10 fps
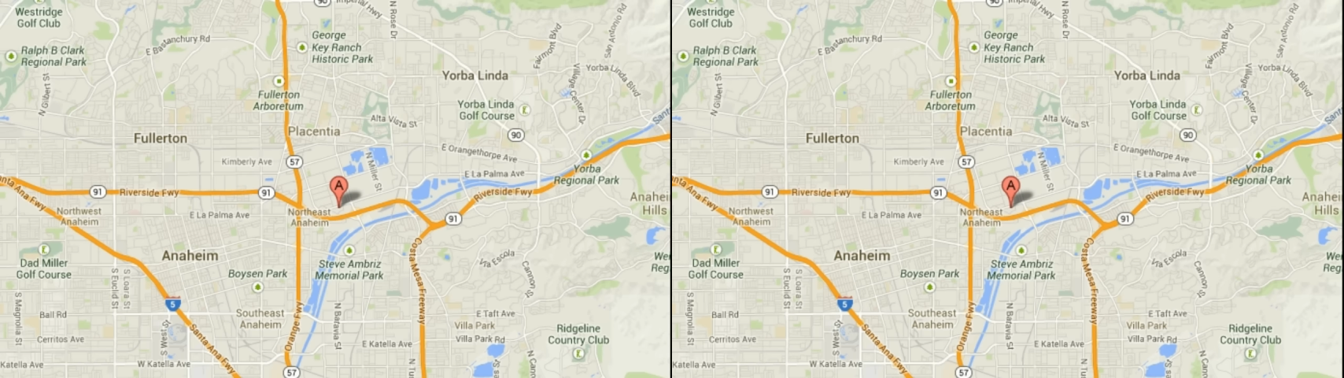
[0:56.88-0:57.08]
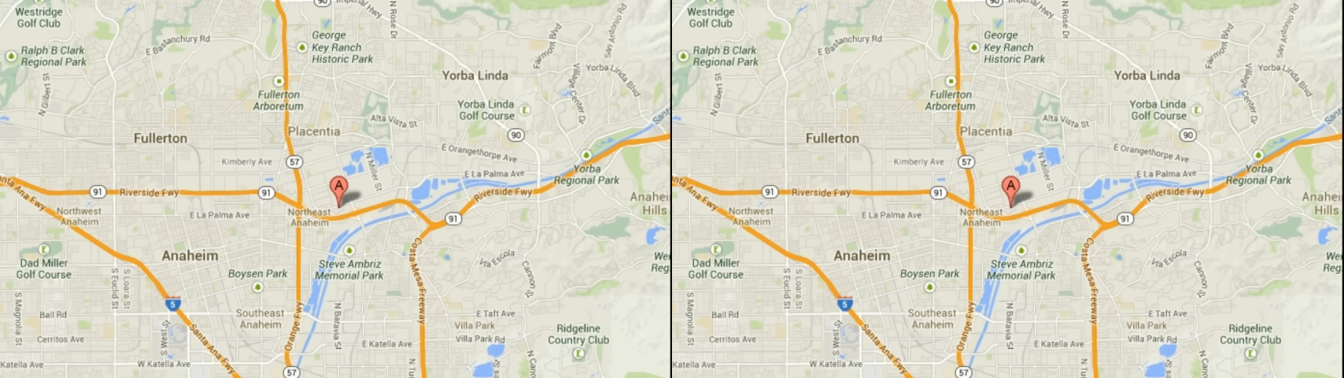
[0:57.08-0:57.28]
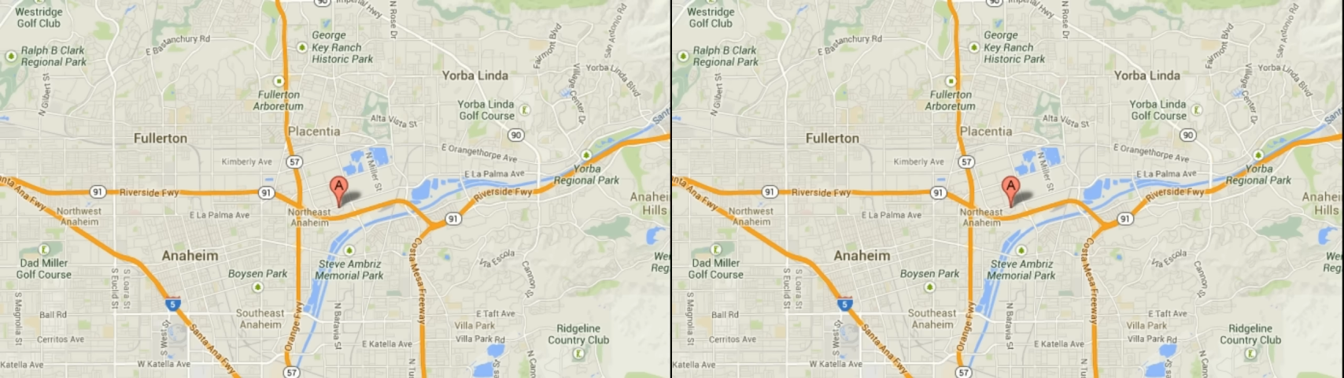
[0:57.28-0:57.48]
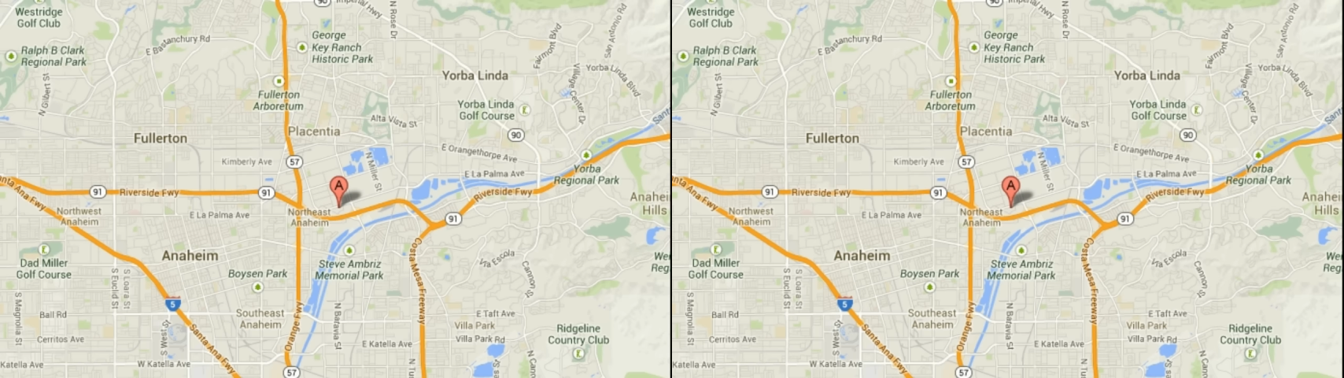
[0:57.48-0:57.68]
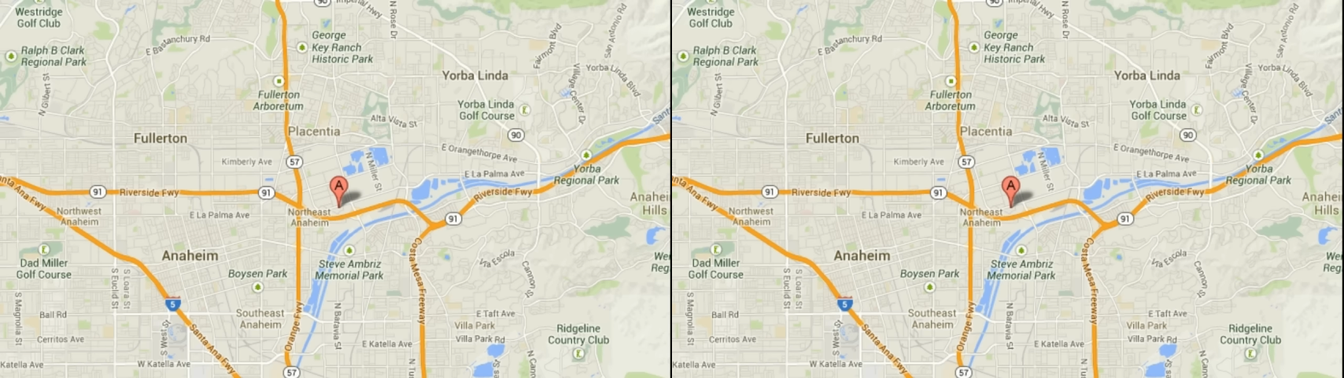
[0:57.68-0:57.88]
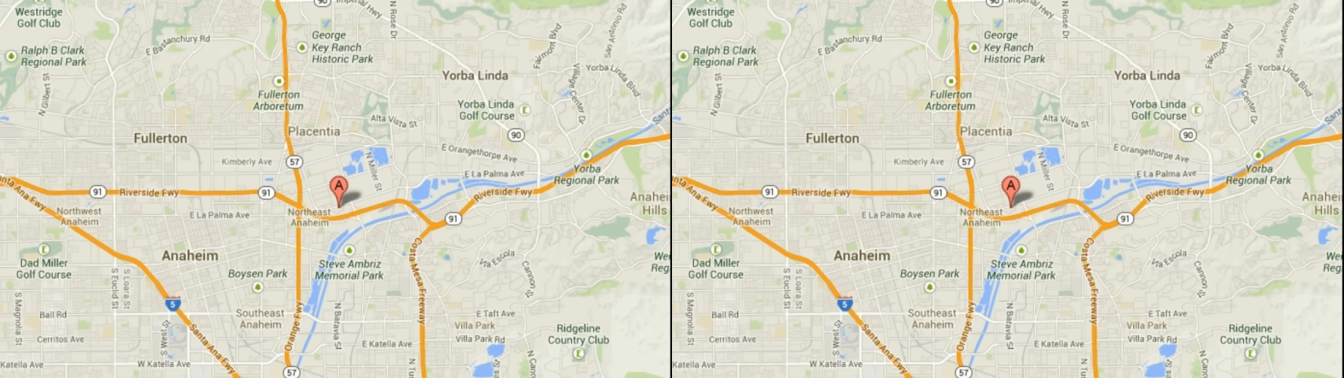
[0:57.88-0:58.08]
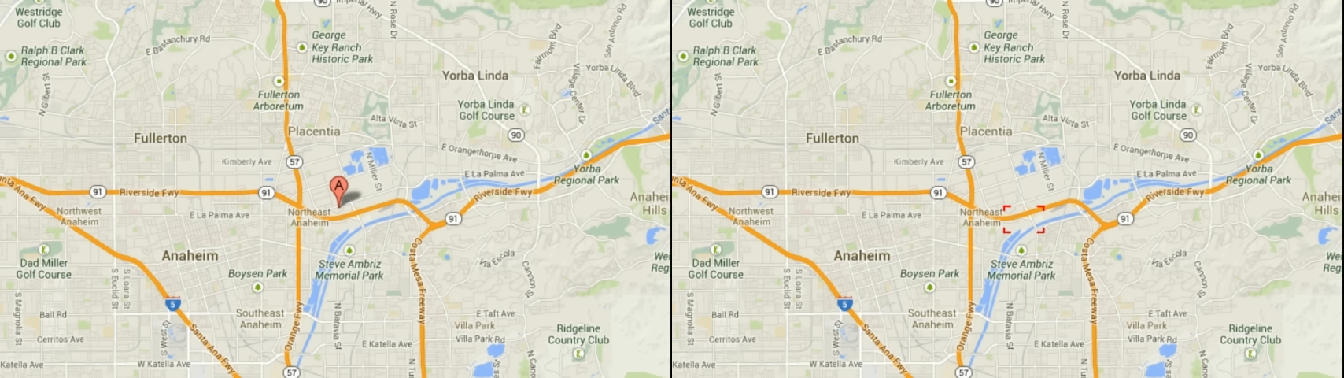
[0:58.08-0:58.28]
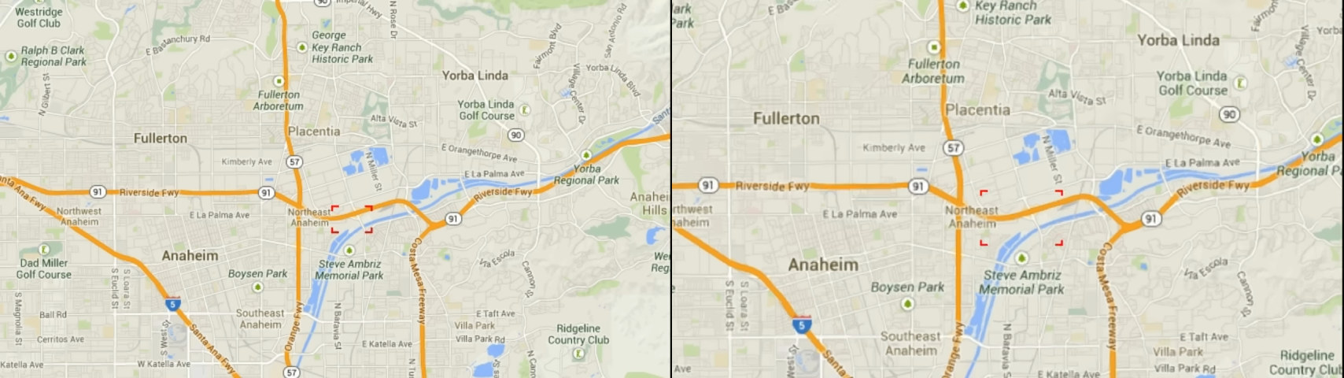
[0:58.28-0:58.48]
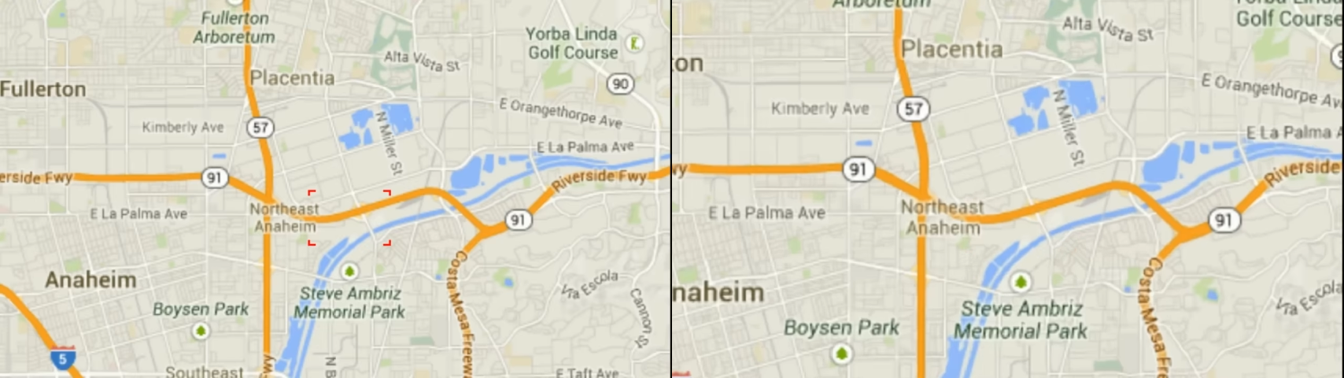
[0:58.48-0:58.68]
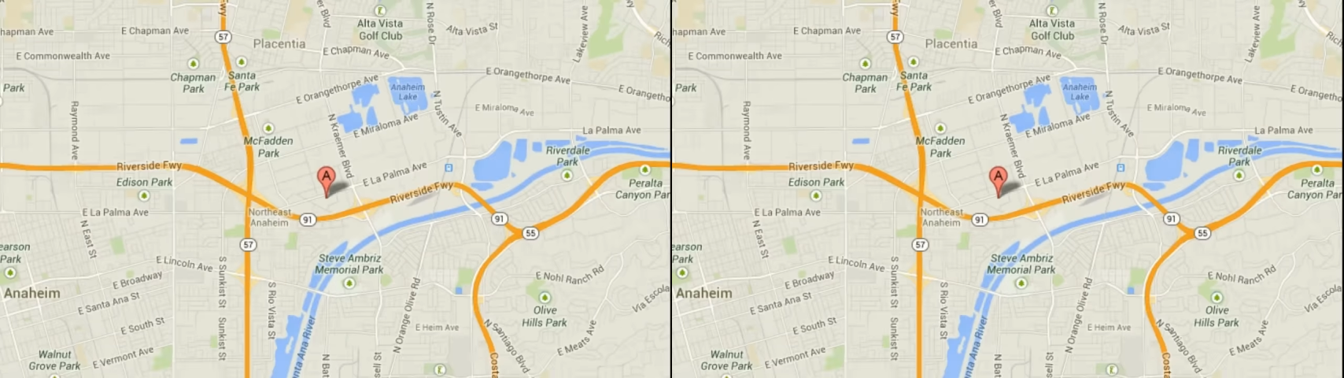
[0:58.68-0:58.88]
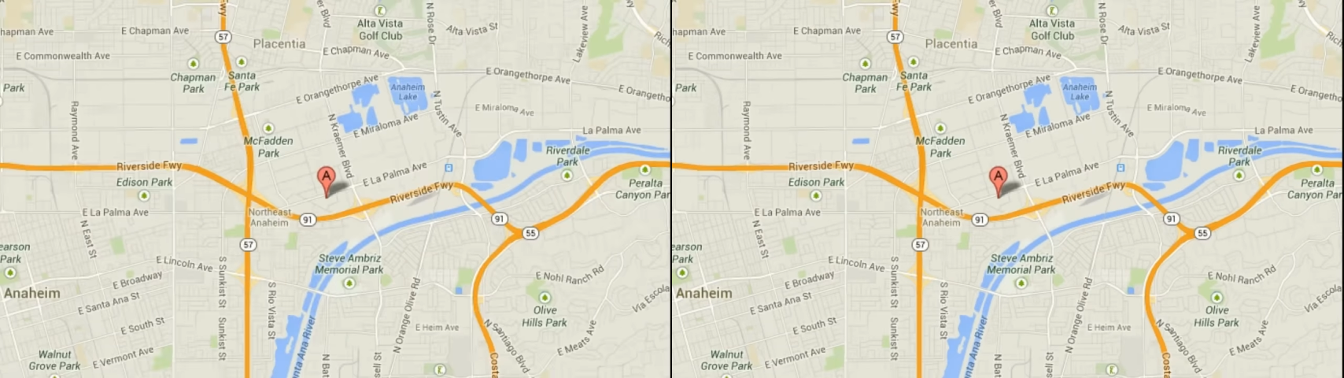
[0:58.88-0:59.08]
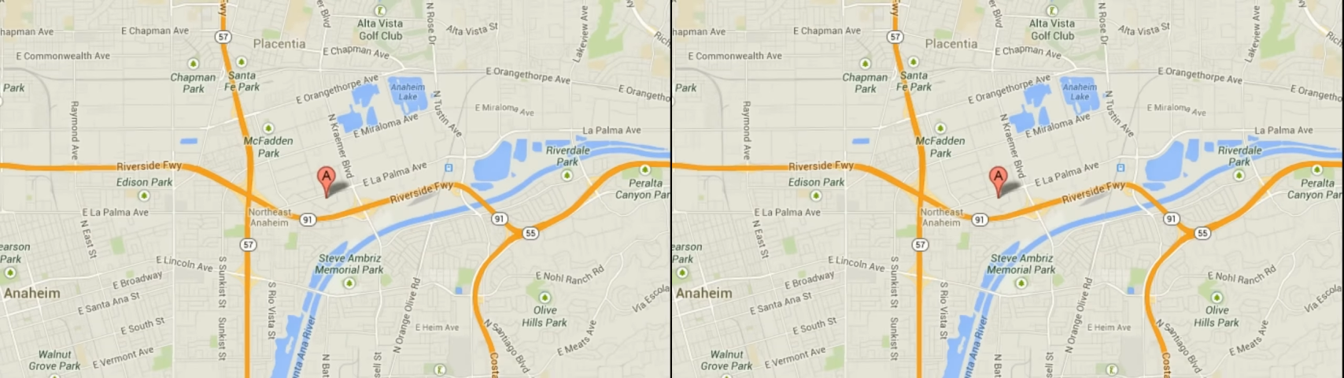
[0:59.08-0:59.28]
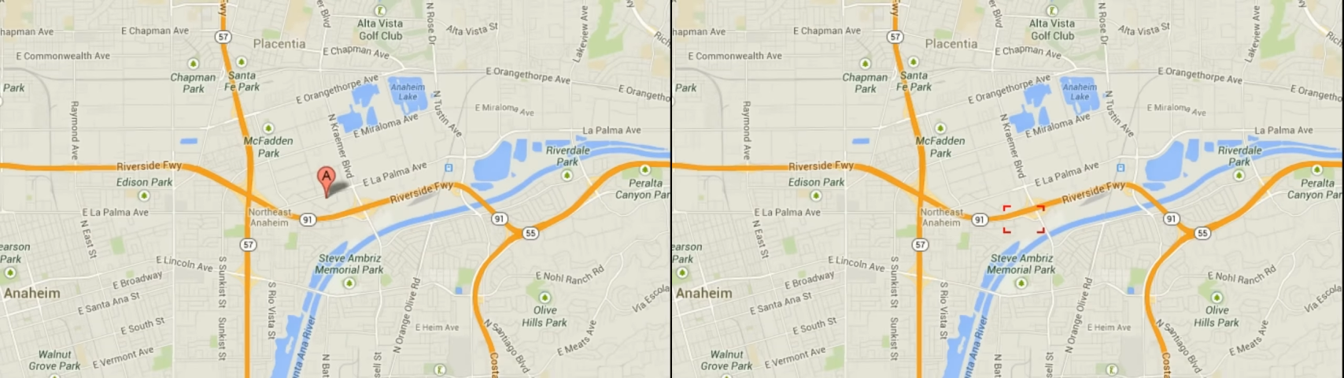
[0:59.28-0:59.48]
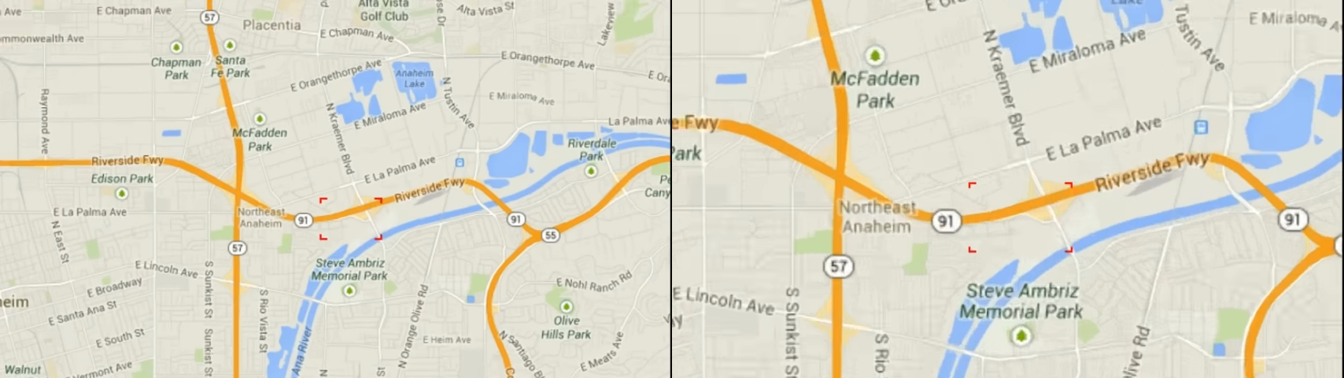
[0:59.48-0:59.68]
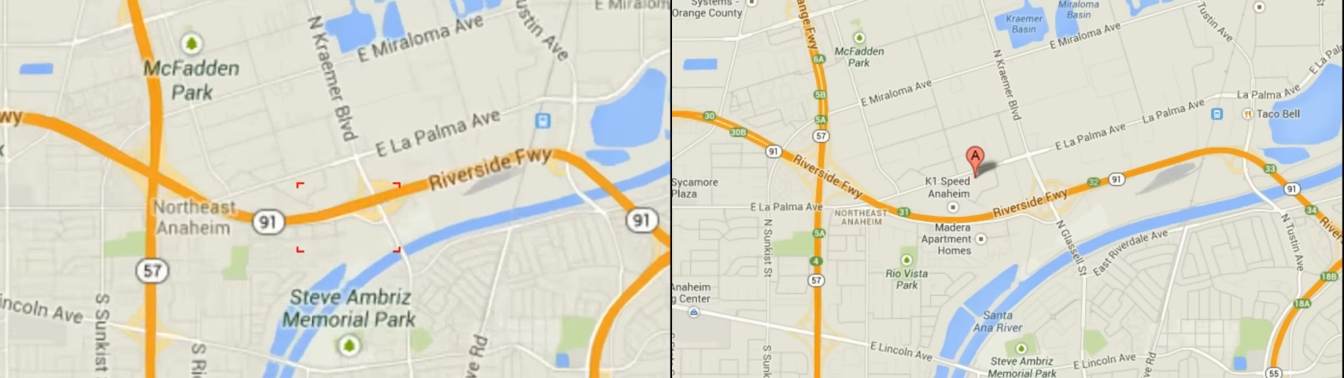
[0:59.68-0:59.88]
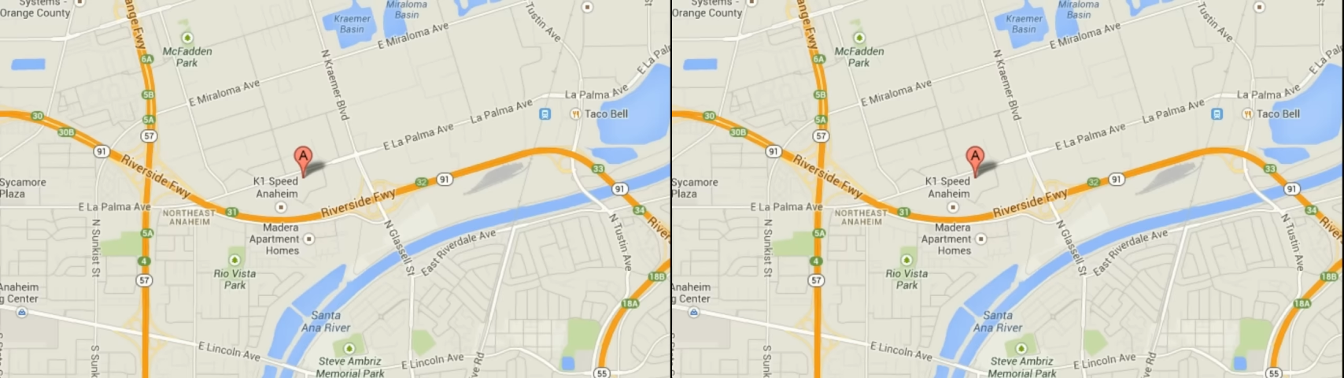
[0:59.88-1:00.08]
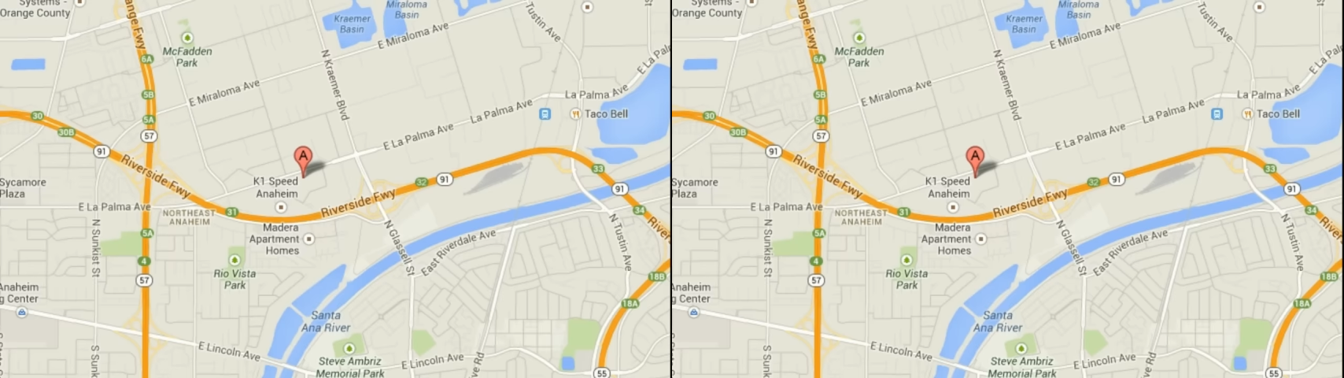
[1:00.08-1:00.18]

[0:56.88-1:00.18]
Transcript: (no speaker visible)